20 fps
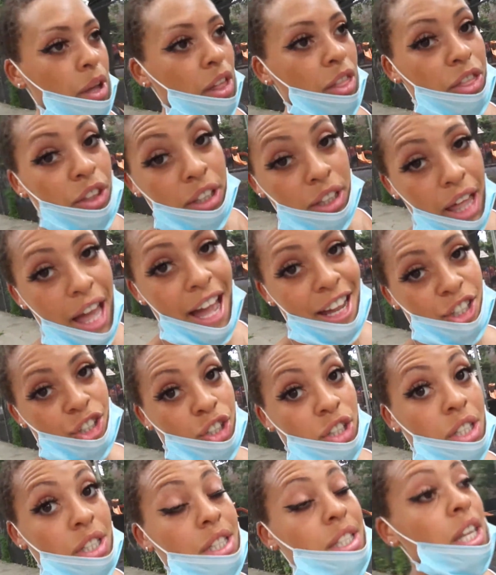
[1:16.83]
the
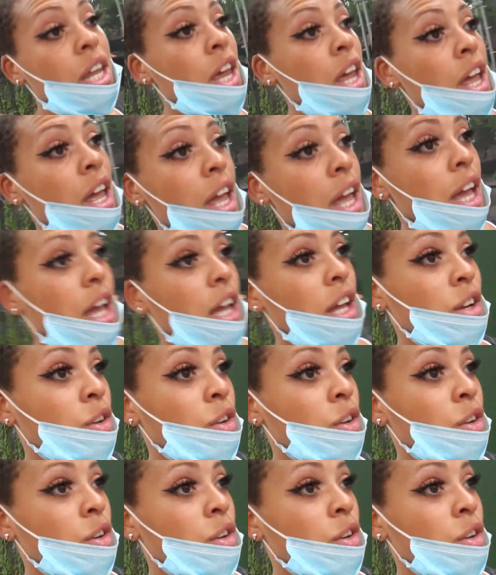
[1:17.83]
lashes. In